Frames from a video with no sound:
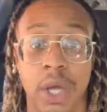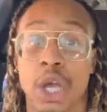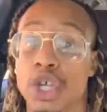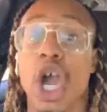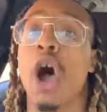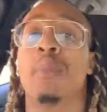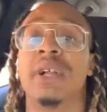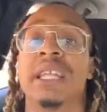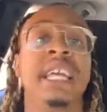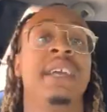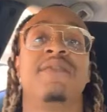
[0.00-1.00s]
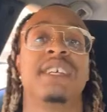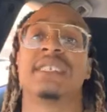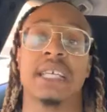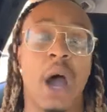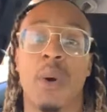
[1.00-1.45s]
Y'all believed this
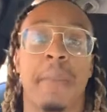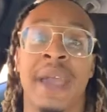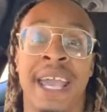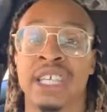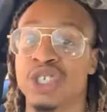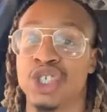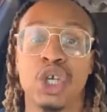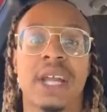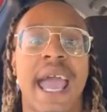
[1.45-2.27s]
is how a man should